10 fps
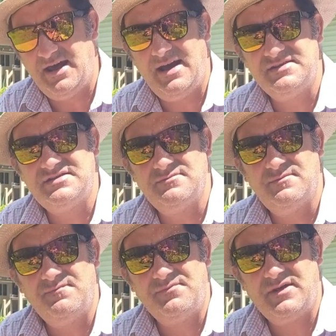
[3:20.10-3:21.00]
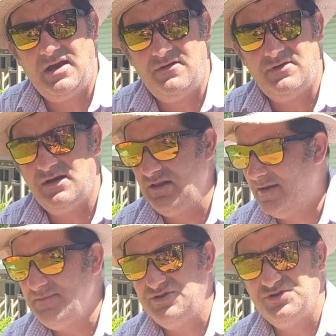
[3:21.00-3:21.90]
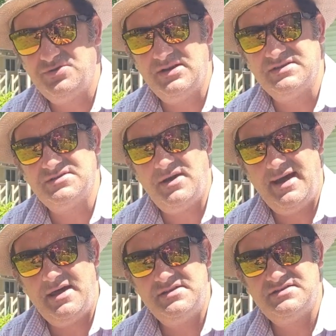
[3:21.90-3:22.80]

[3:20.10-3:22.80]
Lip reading: I have a lemon tree, so I added